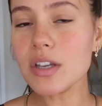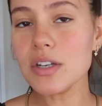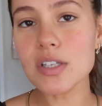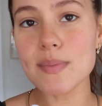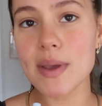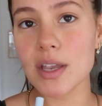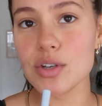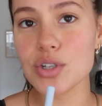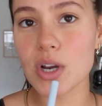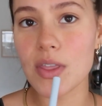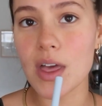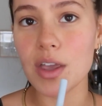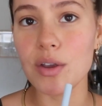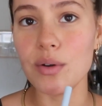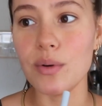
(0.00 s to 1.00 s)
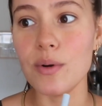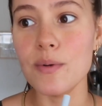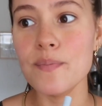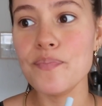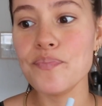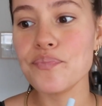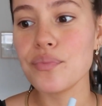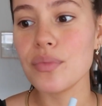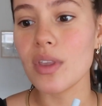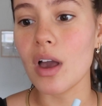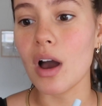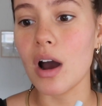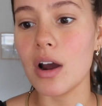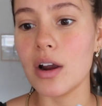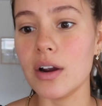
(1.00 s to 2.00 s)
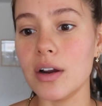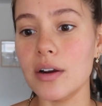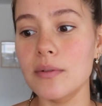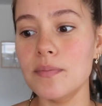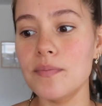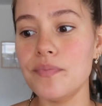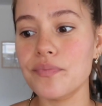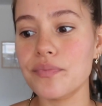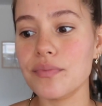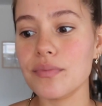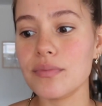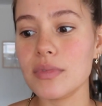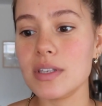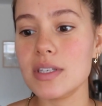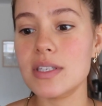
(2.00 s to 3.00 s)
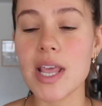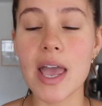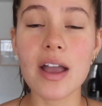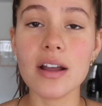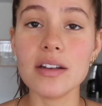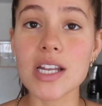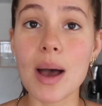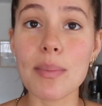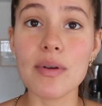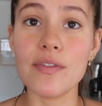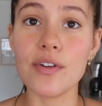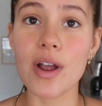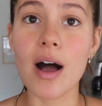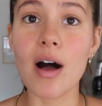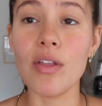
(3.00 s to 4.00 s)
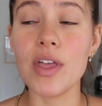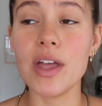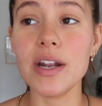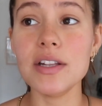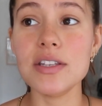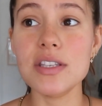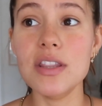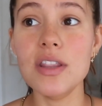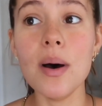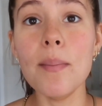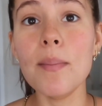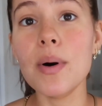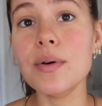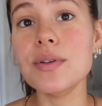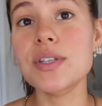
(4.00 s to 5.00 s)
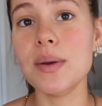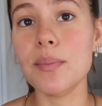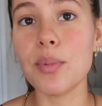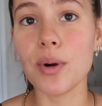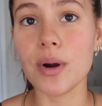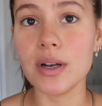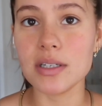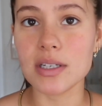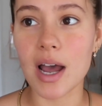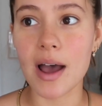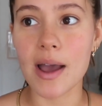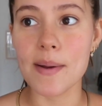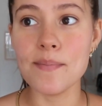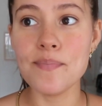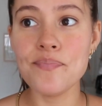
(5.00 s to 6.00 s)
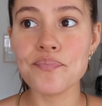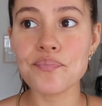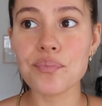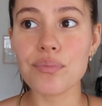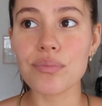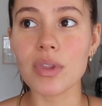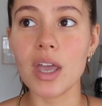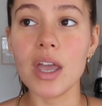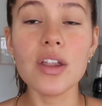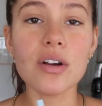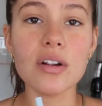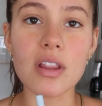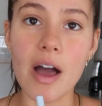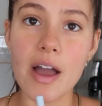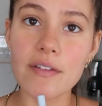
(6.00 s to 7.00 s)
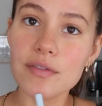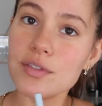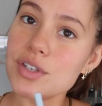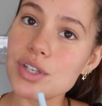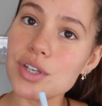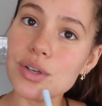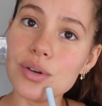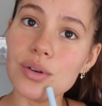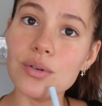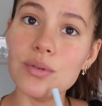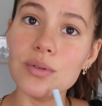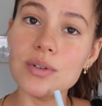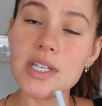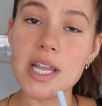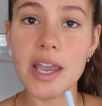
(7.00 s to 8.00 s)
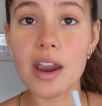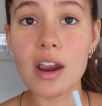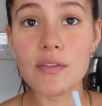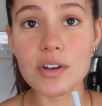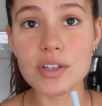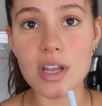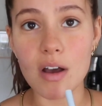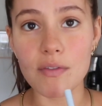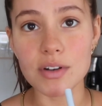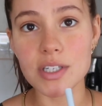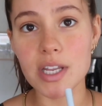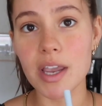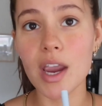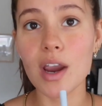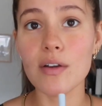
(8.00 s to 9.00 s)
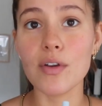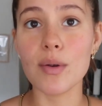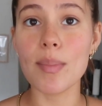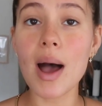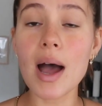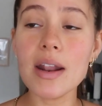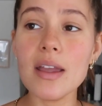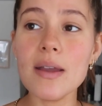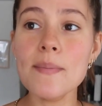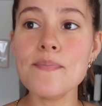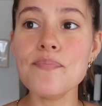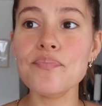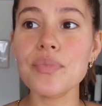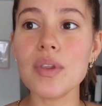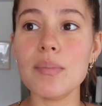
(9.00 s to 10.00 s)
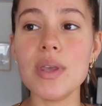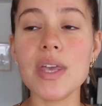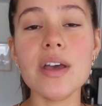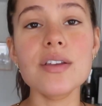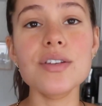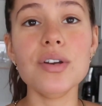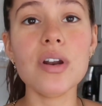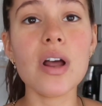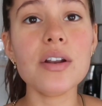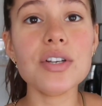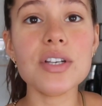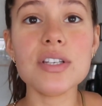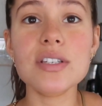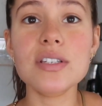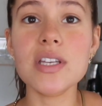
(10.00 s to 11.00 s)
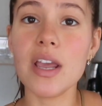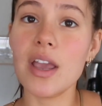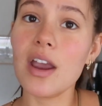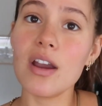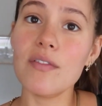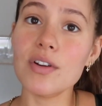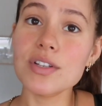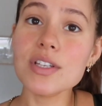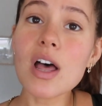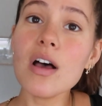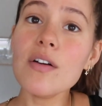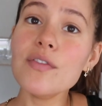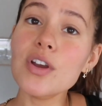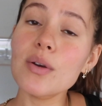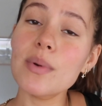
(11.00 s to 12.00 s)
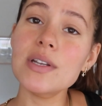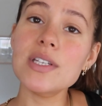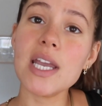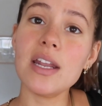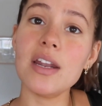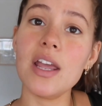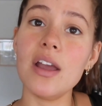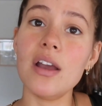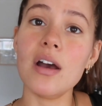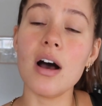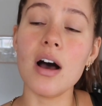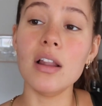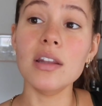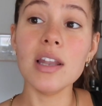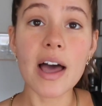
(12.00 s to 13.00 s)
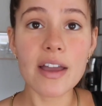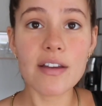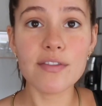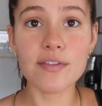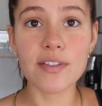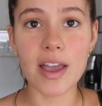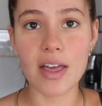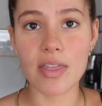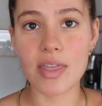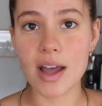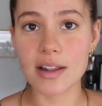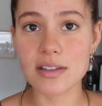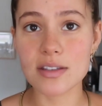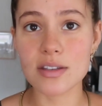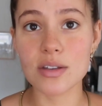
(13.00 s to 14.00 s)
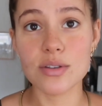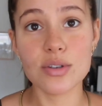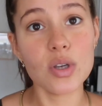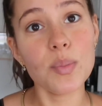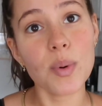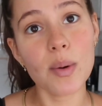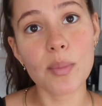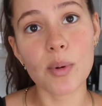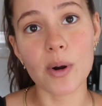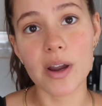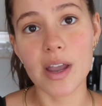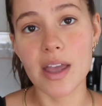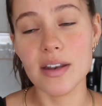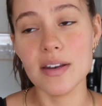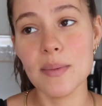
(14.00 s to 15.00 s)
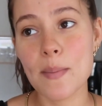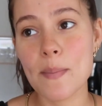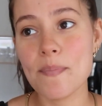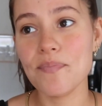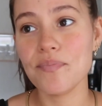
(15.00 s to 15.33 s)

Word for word: just making sure that you are staying on top of your health and it's the most important time in your life to take care of yourself and take care of your body because you're not just taking care of yourself, you're maintaining a life and that's super important